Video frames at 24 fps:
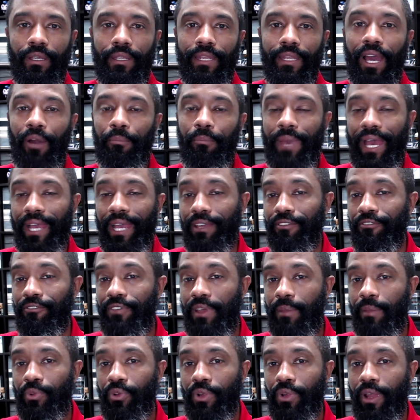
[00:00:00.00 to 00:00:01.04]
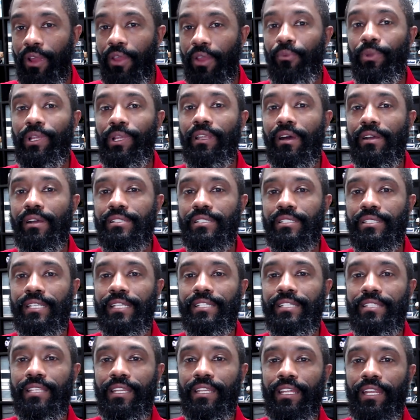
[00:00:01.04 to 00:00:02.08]
Now, back in February, we launched
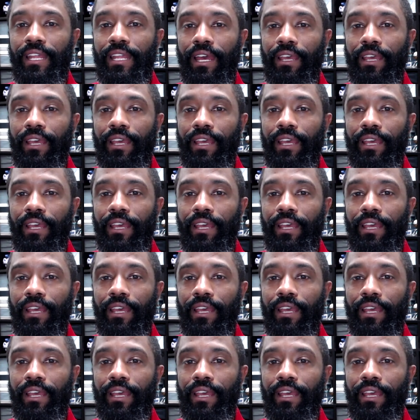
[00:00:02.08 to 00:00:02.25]
Incident